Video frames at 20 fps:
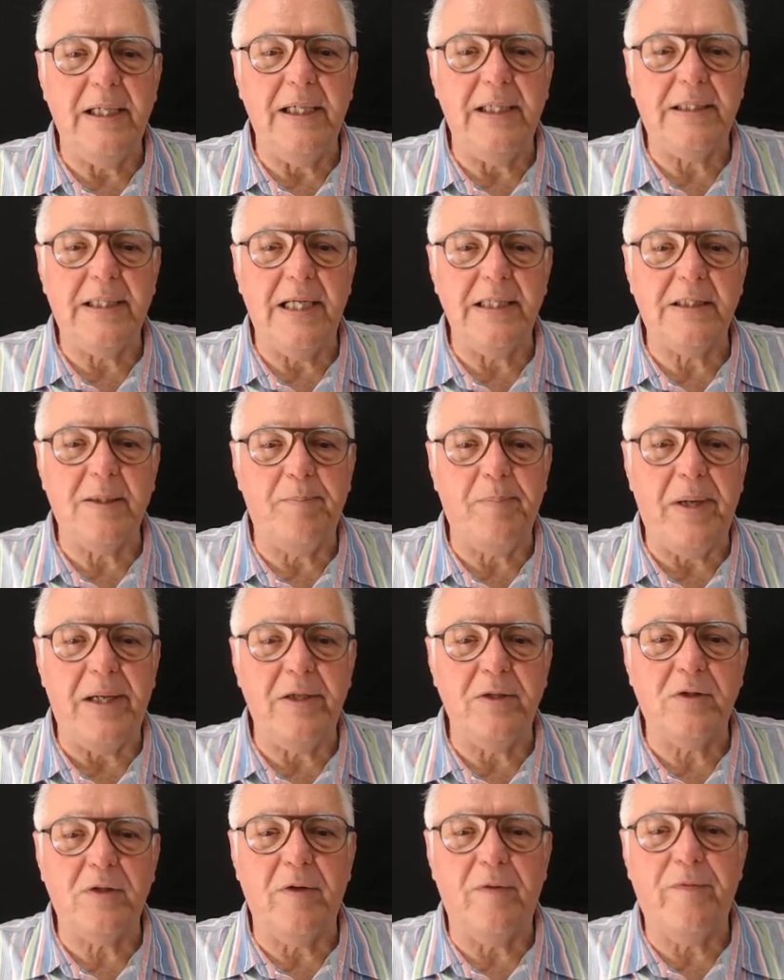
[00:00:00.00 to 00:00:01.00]
it has a
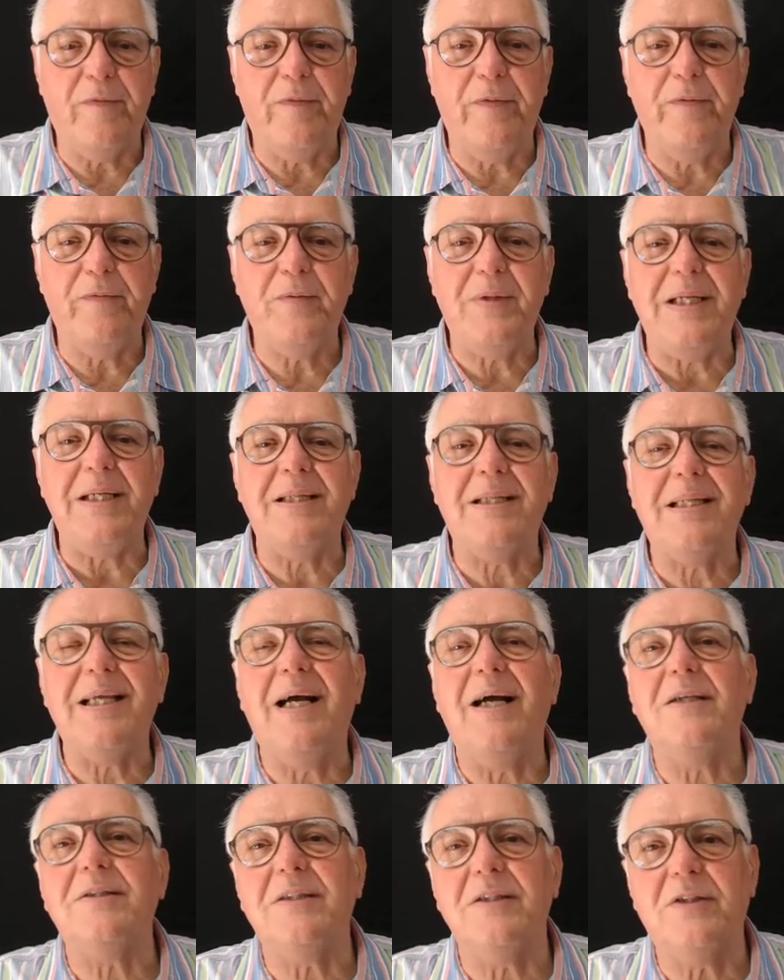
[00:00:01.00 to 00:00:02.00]
balance of fifteen
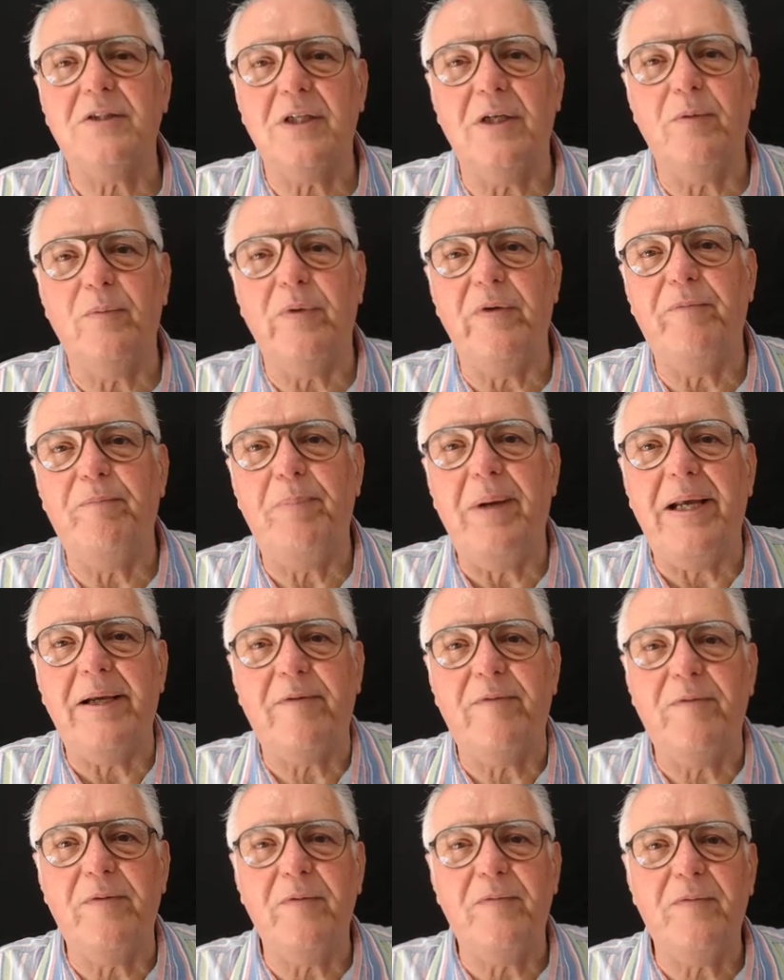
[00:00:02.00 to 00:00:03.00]
thousand, so we've
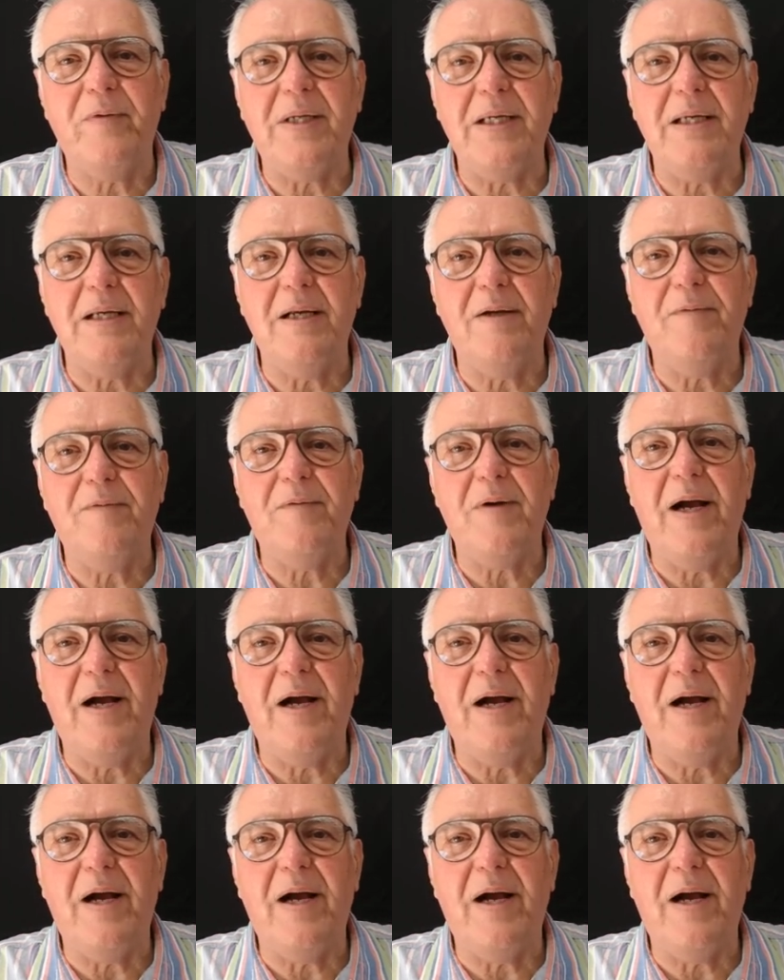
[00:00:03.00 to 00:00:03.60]
banked fifty, uh,